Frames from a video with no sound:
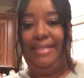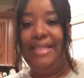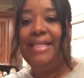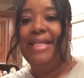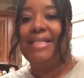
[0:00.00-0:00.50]

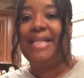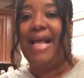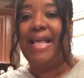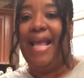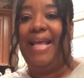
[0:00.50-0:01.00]
Little as I
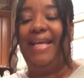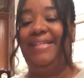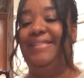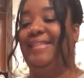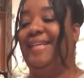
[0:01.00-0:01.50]
can.
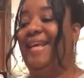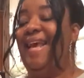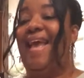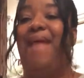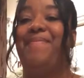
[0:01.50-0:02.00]

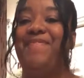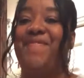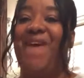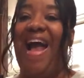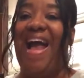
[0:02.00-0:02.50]
Happy
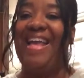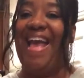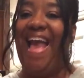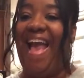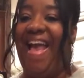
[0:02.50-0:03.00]

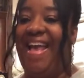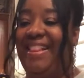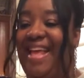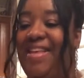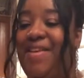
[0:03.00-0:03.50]

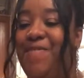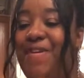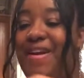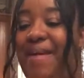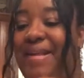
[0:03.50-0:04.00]
Friday. Thank you for
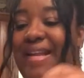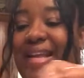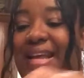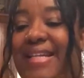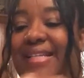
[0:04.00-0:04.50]
coming
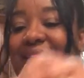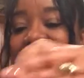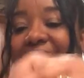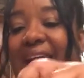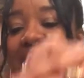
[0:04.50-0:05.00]
in
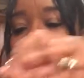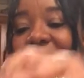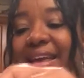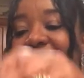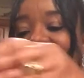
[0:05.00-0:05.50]
today.
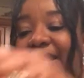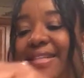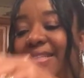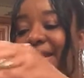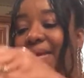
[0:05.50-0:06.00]

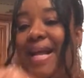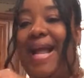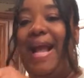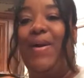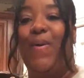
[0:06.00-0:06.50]
See what I
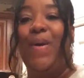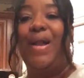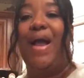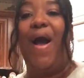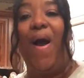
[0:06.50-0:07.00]
got going
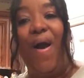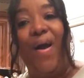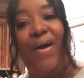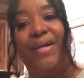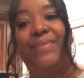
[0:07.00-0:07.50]

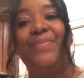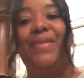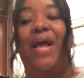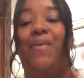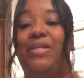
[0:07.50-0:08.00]
on.
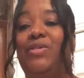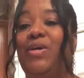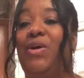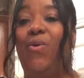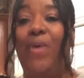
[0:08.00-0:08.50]
I want to do
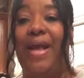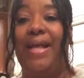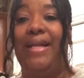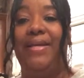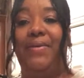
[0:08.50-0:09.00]
a
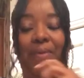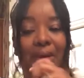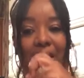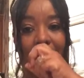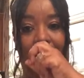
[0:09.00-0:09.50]
quick little
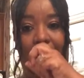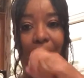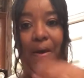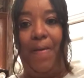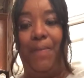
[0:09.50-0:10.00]

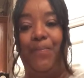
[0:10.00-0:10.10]
uh,